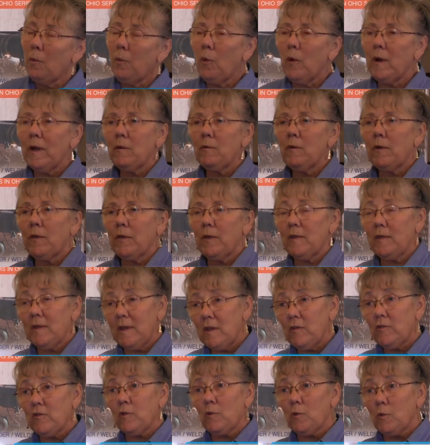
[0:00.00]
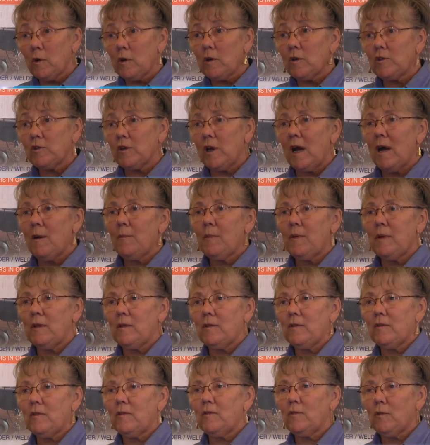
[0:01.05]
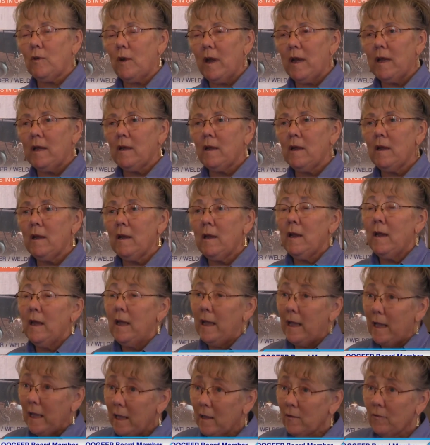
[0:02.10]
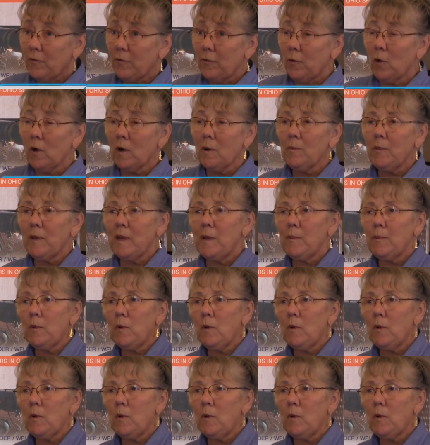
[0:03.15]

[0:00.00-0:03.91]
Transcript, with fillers: The whole point with a teacher workshop is to try to inform